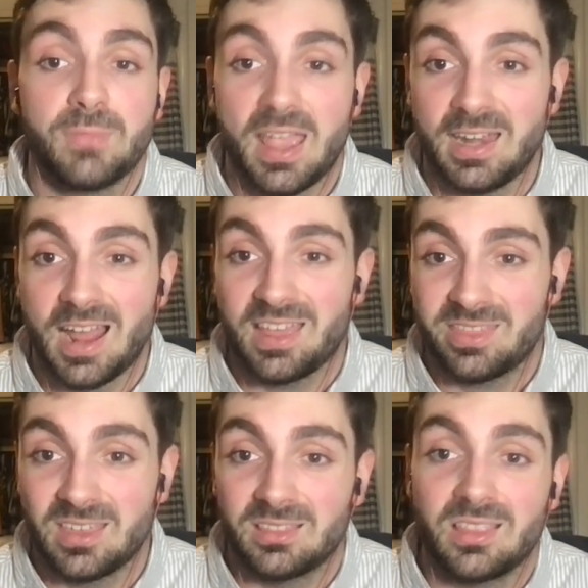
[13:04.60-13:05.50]
And I
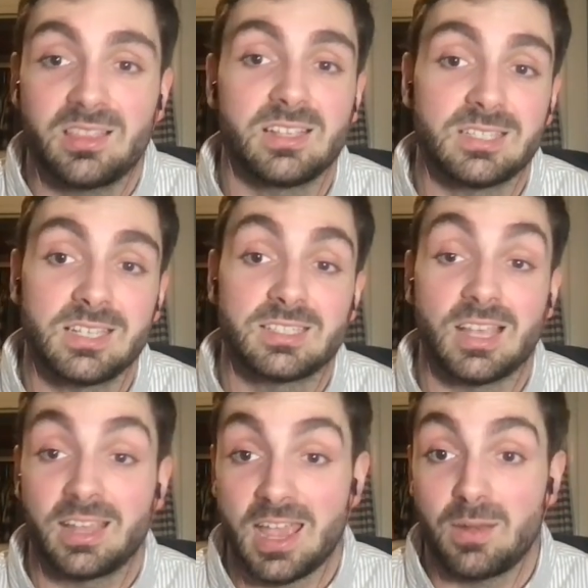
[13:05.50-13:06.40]
think that this is,
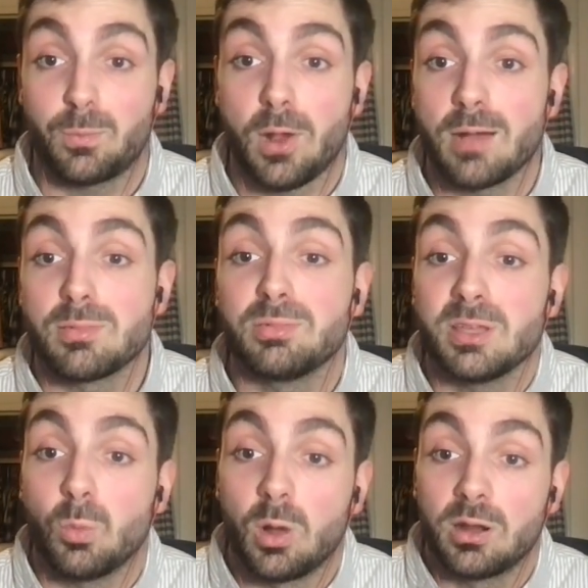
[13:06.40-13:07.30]
again,
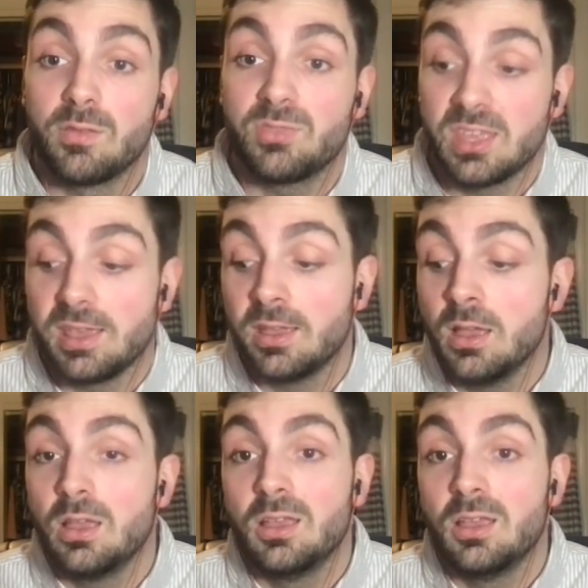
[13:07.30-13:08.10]
probably one of the